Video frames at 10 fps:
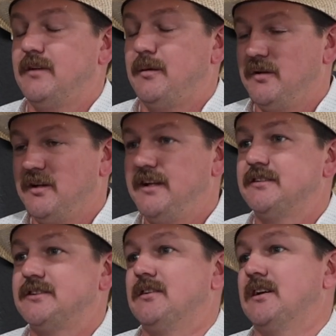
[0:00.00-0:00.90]
I believe
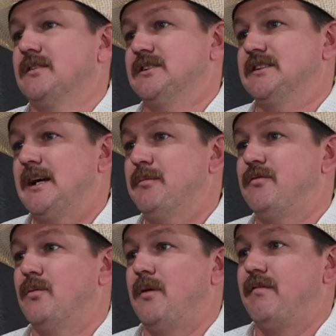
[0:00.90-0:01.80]
it's correct. It was the day
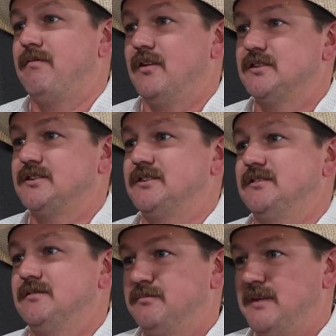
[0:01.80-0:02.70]
before my first
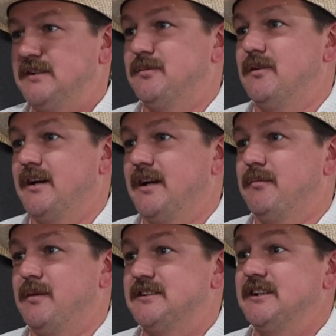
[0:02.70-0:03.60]
baseball
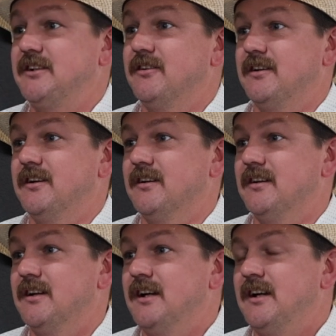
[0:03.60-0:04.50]
game, my senior
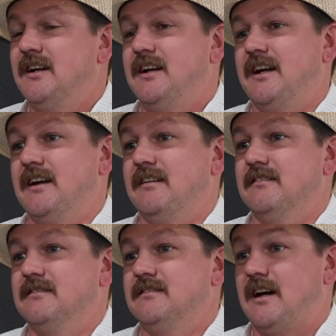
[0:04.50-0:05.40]
year,
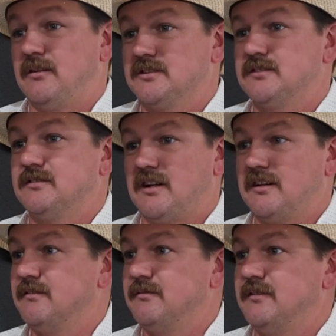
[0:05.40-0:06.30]
and I
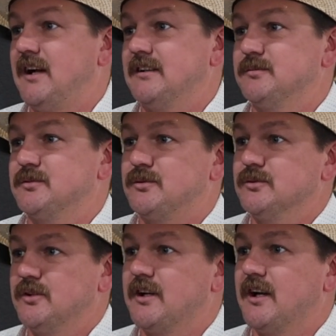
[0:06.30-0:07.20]
had some
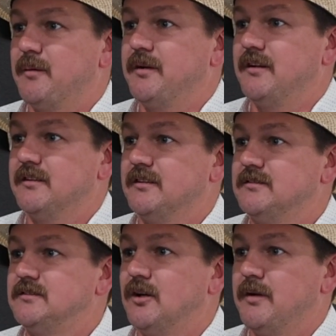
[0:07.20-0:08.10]
schools looking at me to
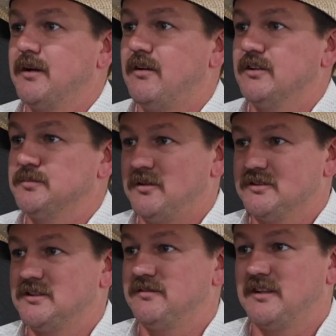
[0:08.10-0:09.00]
go play college ball
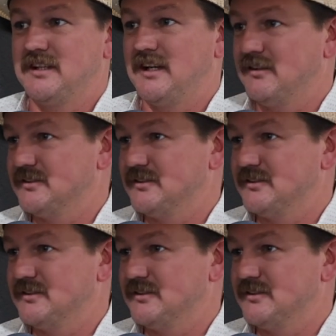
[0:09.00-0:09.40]
and stuff like that.